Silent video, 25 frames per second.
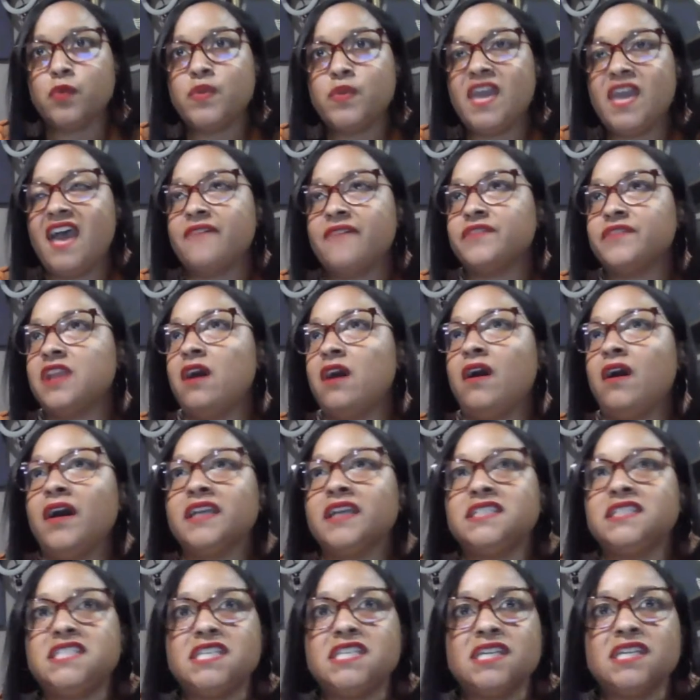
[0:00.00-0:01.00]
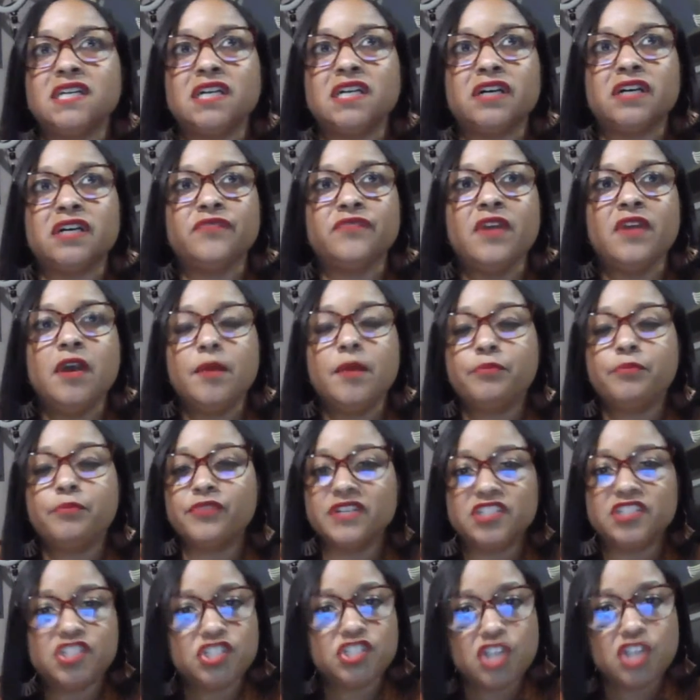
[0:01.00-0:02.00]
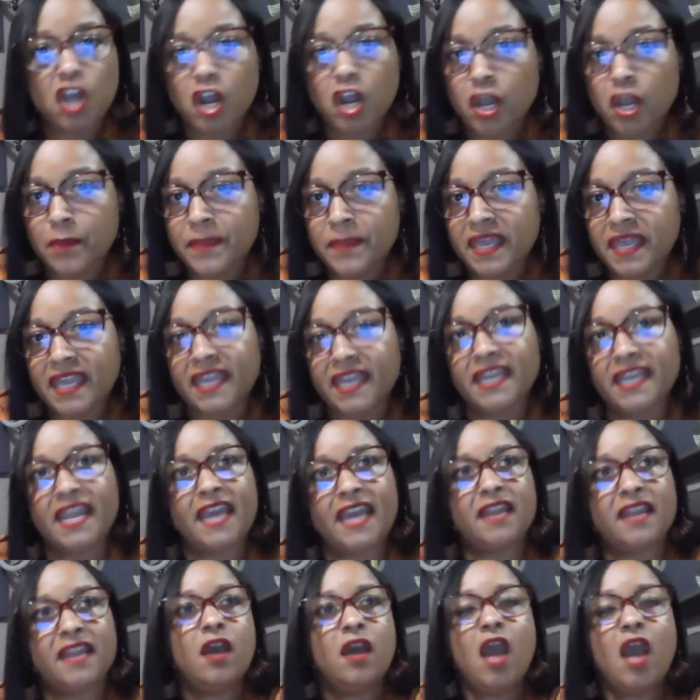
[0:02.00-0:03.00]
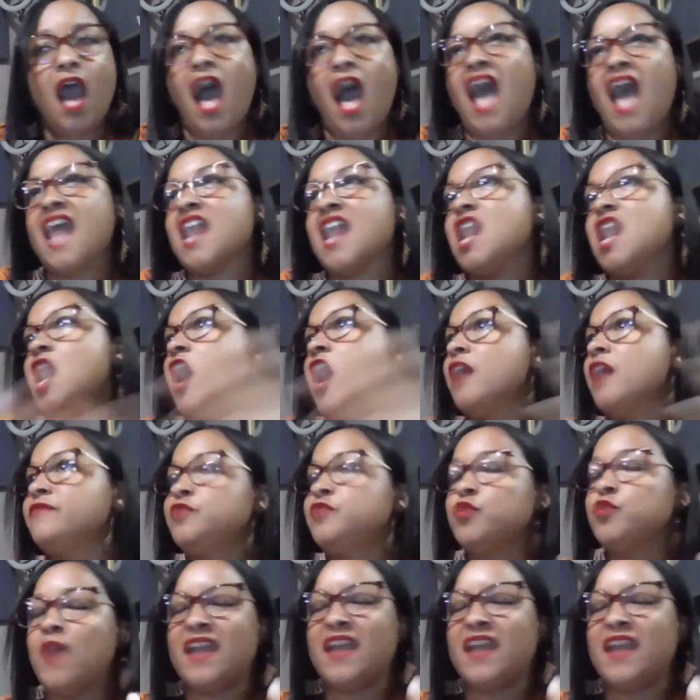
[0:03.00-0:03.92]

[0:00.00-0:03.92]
We have an idea of Prince Charming and I love you.